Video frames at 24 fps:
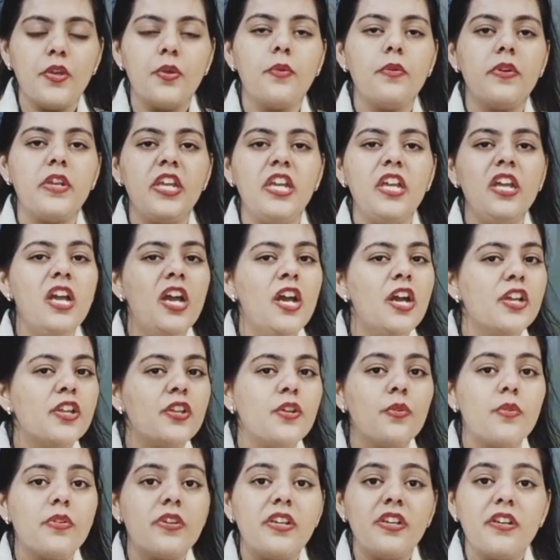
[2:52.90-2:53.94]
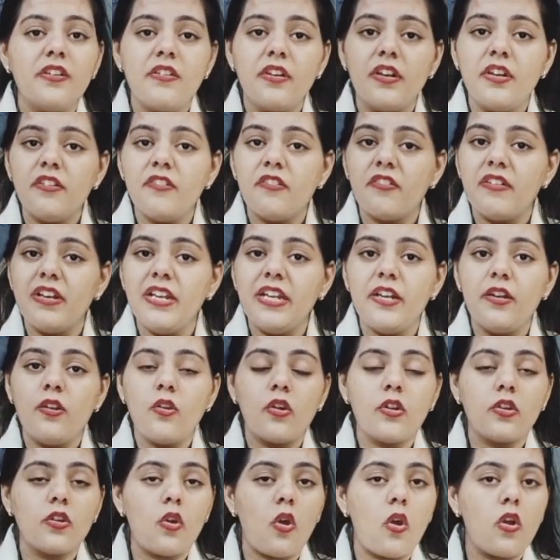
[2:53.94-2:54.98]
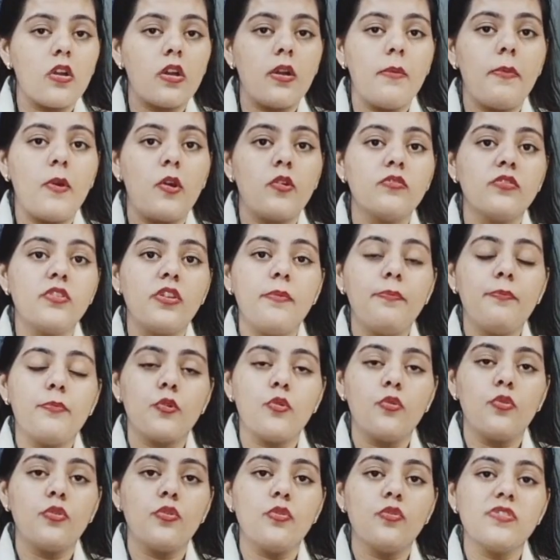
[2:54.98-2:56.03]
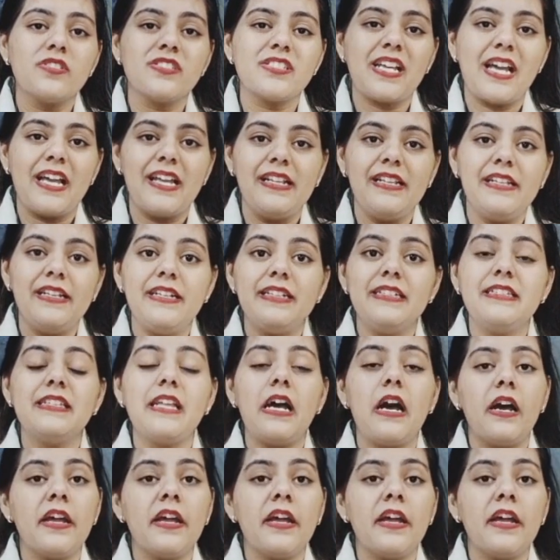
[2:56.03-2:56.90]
theory you didn't read or talk about the protostylid,